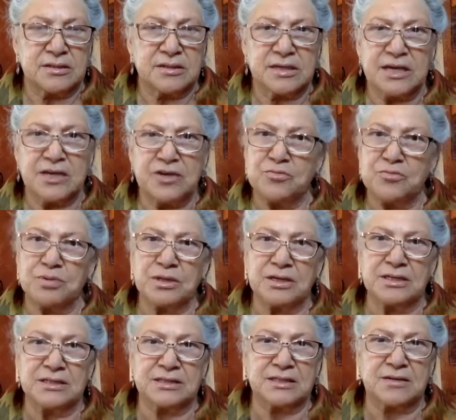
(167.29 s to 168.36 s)
can you
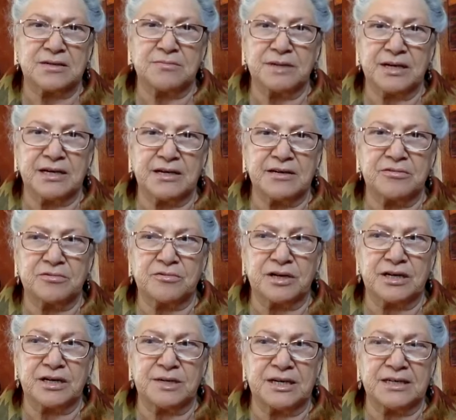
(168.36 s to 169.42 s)
please come down,
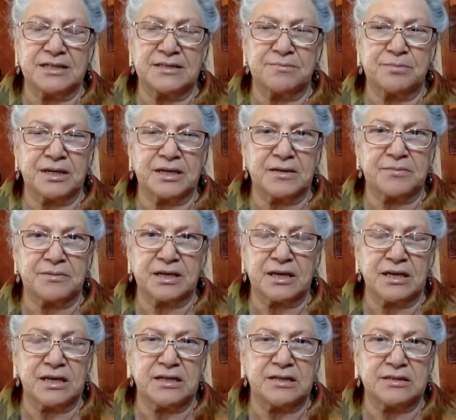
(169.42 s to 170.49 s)
Grandma, and pick up the
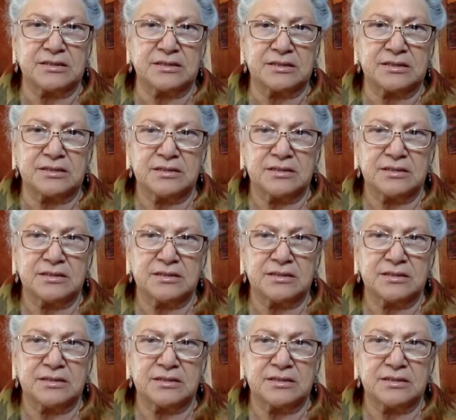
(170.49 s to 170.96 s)
keys